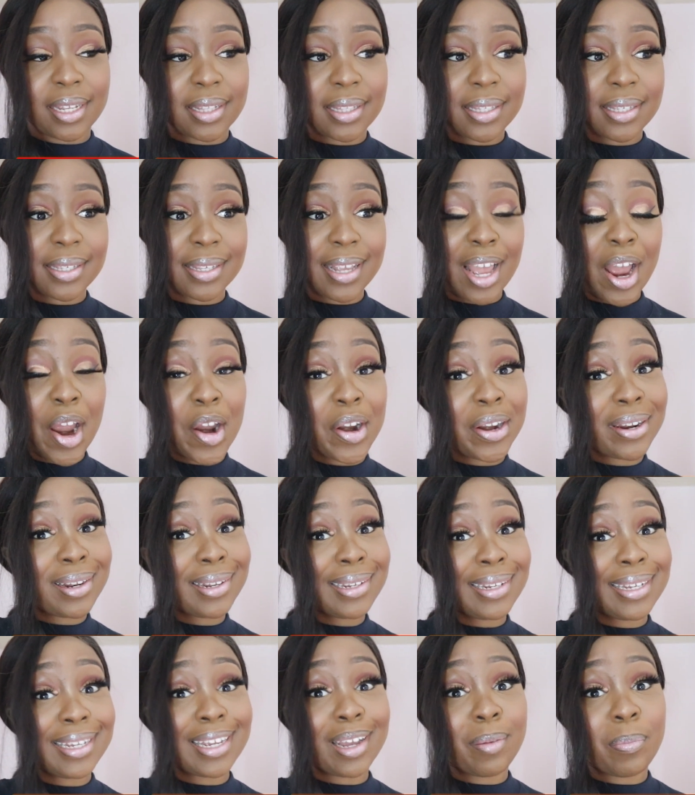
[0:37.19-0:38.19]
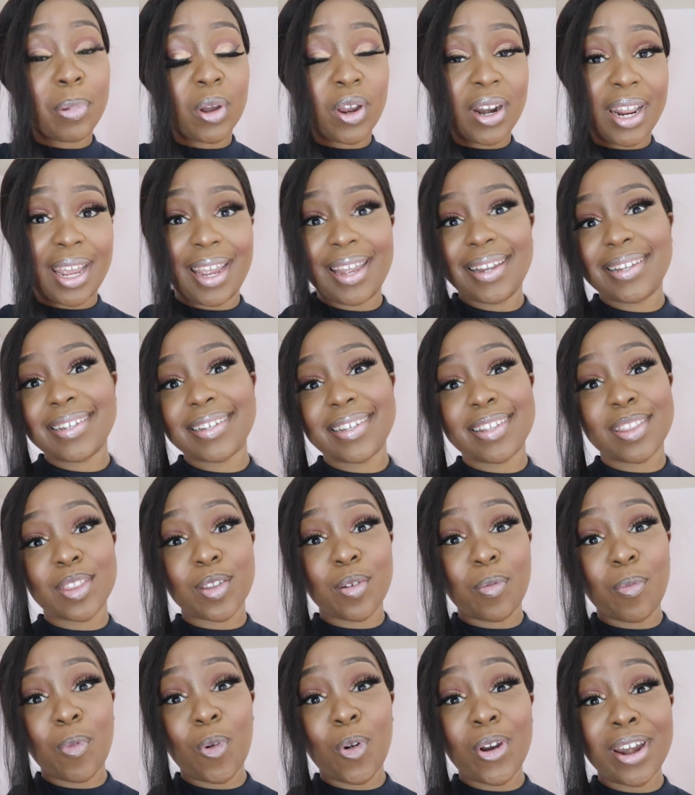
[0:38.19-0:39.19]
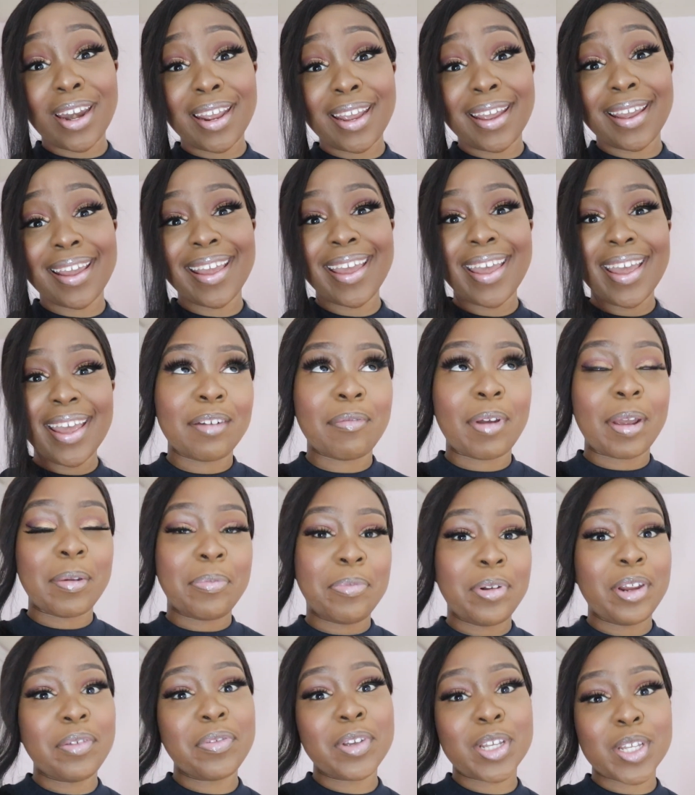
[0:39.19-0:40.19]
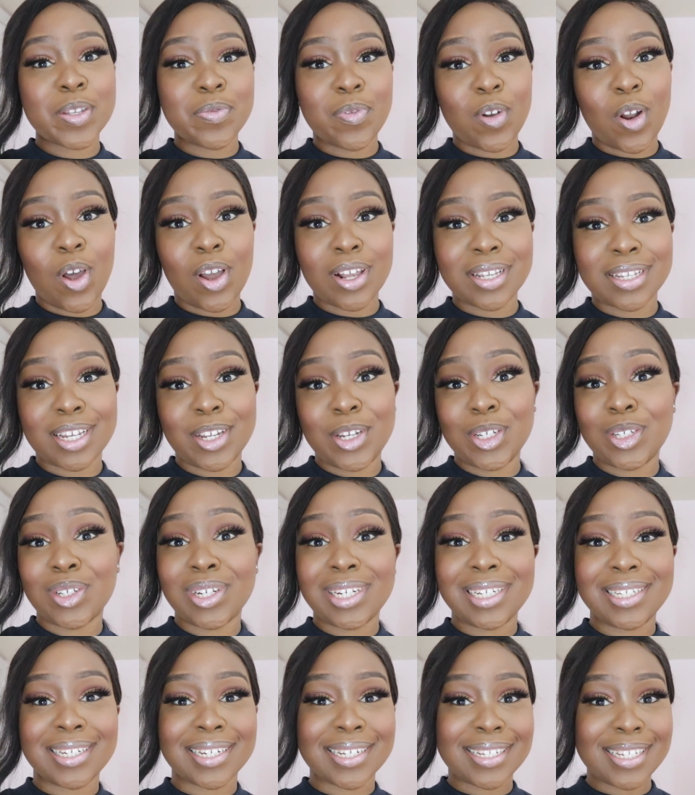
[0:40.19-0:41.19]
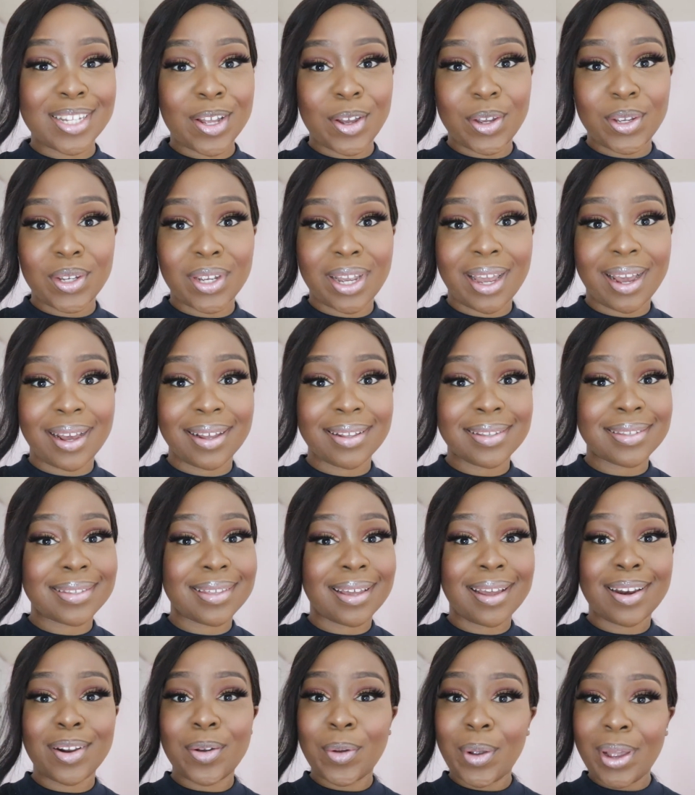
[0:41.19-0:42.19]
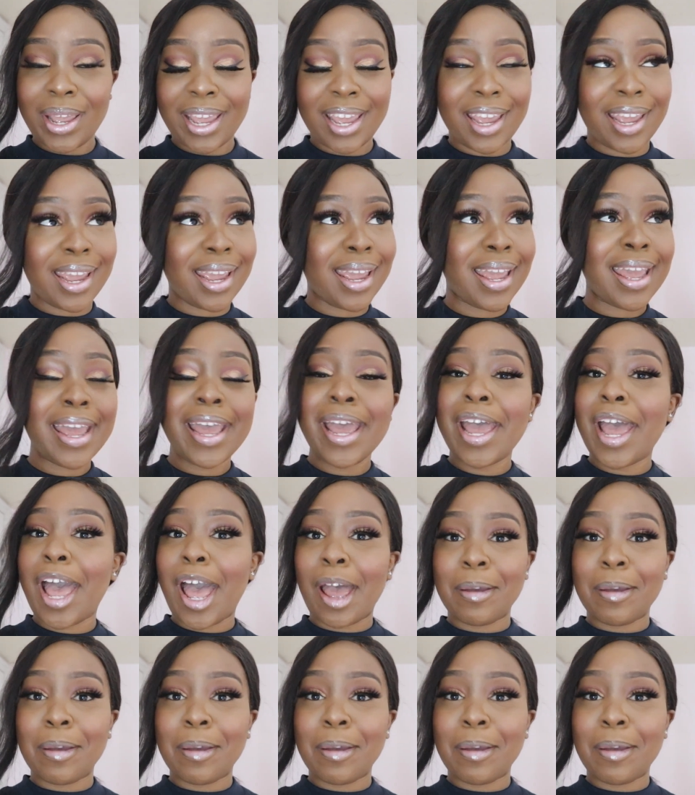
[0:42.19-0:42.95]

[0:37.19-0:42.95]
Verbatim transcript: it's currently about 8 in the morning in my previous vlogs I usually just tell you guys that okay